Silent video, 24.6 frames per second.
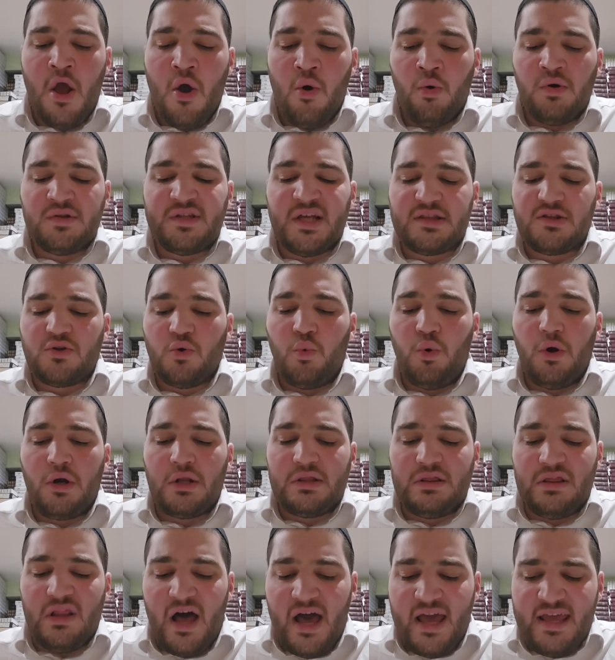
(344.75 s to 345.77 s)
Without the word
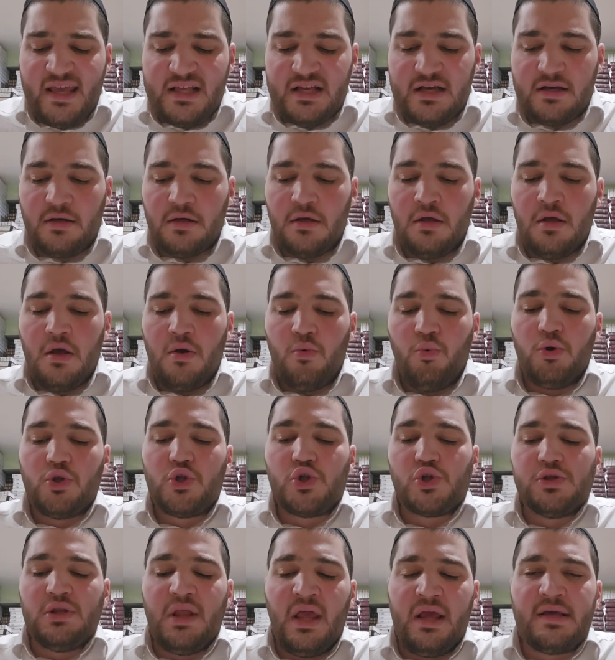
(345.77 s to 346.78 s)
like,
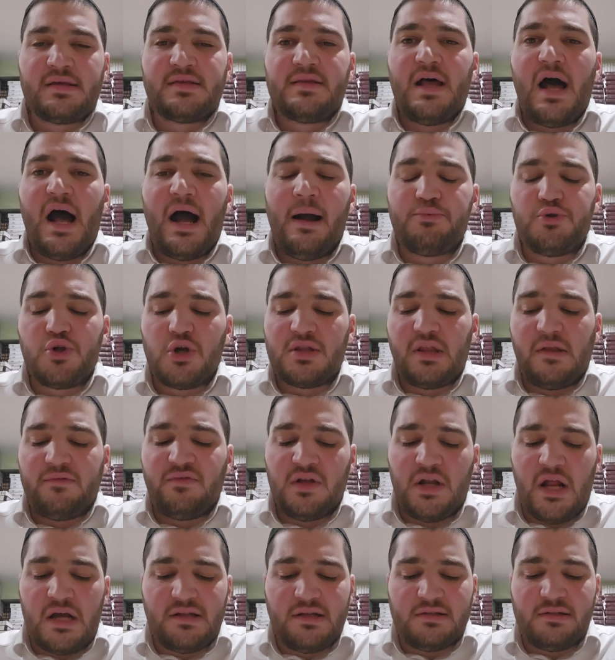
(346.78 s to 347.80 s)
which links the object of
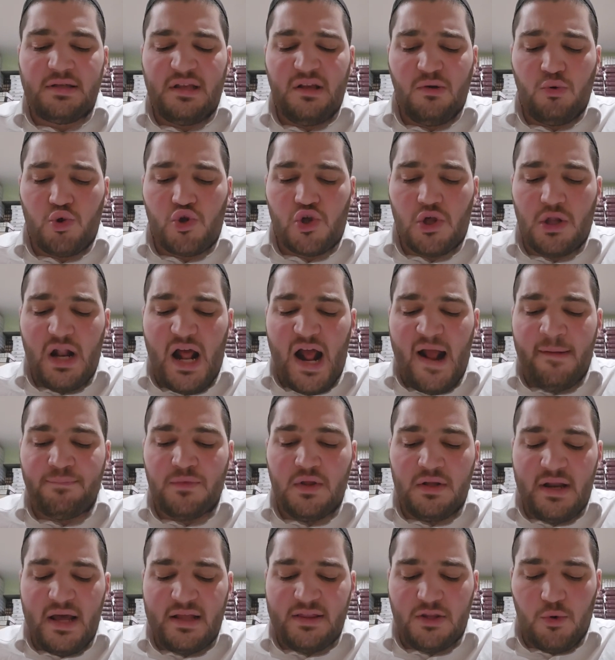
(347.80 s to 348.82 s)
the neder to Yerushalayim,
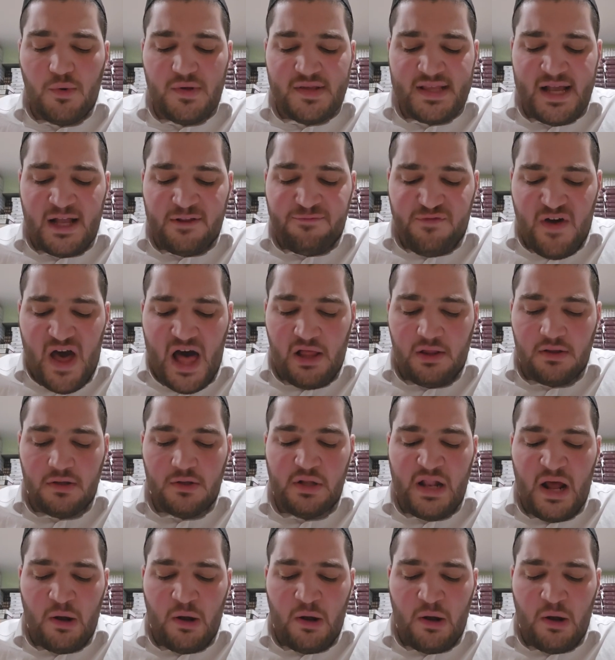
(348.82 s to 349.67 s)
the neder is not valid.